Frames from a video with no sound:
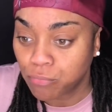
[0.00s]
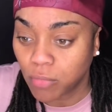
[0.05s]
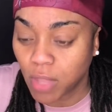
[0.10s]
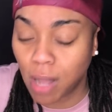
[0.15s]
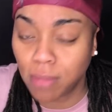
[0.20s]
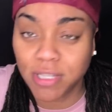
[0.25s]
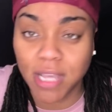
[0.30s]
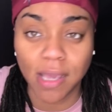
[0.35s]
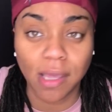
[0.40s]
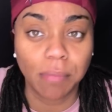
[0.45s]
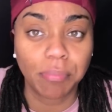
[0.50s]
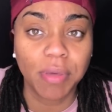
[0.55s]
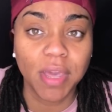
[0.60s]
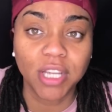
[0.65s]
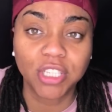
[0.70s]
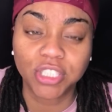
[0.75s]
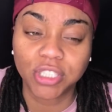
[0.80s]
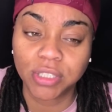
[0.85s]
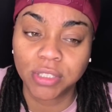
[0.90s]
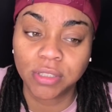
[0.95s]
I'm taking
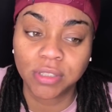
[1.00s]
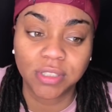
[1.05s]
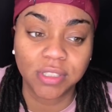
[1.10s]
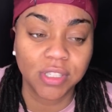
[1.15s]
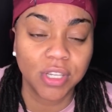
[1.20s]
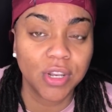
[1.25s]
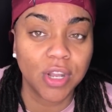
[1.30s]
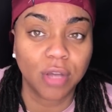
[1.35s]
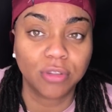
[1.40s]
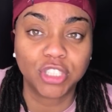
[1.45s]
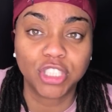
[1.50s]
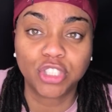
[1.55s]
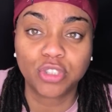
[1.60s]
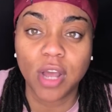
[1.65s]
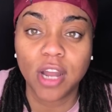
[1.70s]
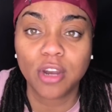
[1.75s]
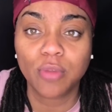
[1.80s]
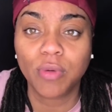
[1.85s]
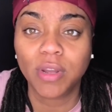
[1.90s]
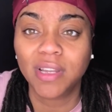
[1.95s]
pictures, you know, just
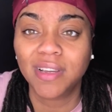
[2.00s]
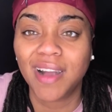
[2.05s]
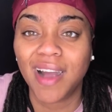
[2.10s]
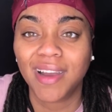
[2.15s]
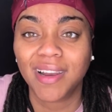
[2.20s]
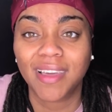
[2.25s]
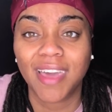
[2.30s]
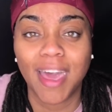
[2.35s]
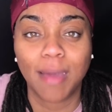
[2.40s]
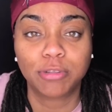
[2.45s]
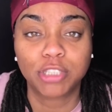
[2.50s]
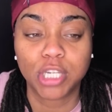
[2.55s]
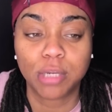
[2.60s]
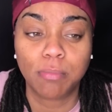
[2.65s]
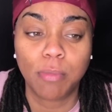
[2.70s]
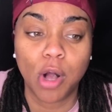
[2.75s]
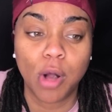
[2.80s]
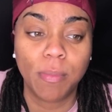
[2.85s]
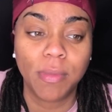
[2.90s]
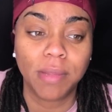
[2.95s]
trying to really kind of capture the
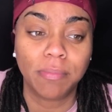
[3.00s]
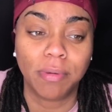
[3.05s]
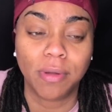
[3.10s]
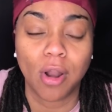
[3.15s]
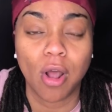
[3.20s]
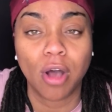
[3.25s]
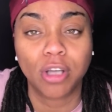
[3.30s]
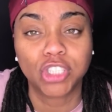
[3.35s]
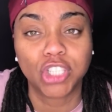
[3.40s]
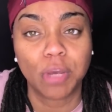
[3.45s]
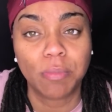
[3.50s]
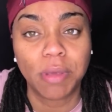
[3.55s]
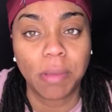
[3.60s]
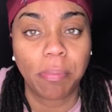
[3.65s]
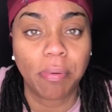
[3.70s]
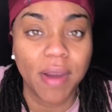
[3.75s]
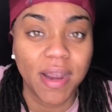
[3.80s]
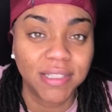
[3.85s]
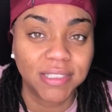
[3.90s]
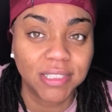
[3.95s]
moment, but also be
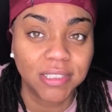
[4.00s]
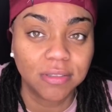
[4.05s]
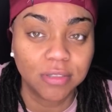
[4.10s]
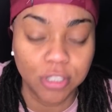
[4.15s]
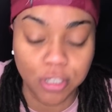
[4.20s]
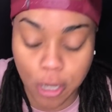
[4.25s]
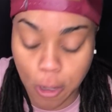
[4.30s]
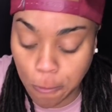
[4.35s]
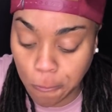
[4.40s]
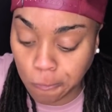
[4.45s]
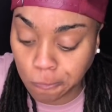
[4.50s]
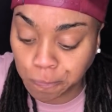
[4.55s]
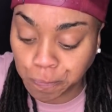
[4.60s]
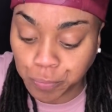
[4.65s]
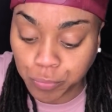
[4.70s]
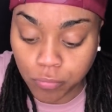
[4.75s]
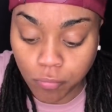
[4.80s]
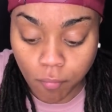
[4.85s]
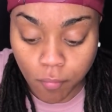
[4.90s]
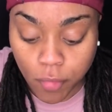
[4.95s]
present, you know.
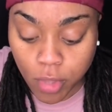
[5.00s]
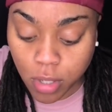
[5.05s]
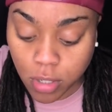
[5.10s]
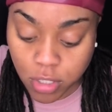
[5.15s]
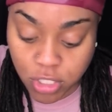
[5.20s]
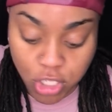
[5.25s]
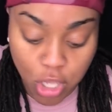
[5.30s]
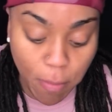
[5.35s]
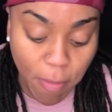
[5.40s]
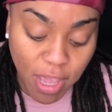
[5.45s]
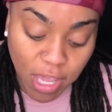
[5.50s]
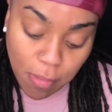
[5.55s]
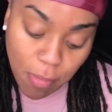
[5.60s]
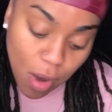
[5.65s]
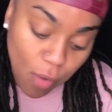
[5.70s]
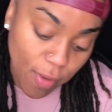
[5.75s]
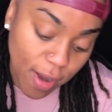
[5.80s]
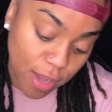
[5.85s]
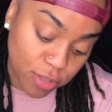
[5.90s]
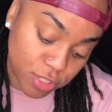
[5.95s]
So I'm making my
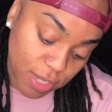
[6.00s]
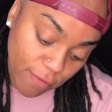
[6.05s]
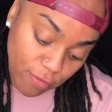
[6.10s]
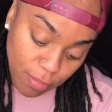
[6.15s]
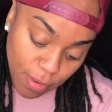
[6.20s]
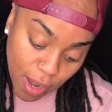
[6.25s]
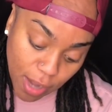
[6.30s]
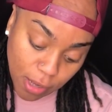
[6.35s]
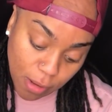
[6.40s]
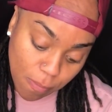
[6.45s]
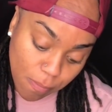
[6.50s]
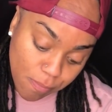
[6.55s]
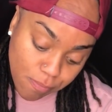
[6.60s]
rounds with everybody.